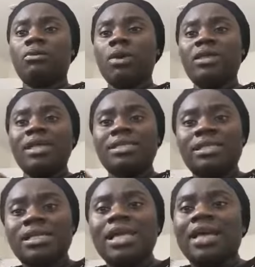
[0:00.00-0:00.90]
when they
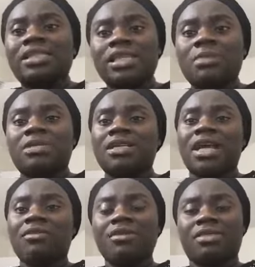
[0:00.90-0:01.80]
see their shapes
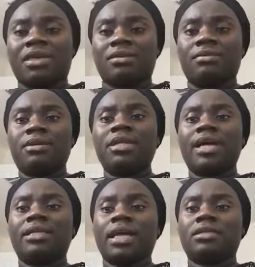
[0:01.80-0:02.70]
and everything
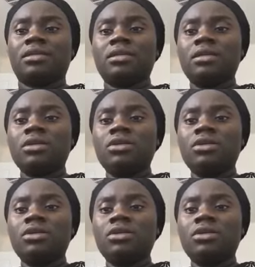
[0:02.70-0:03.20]
like that.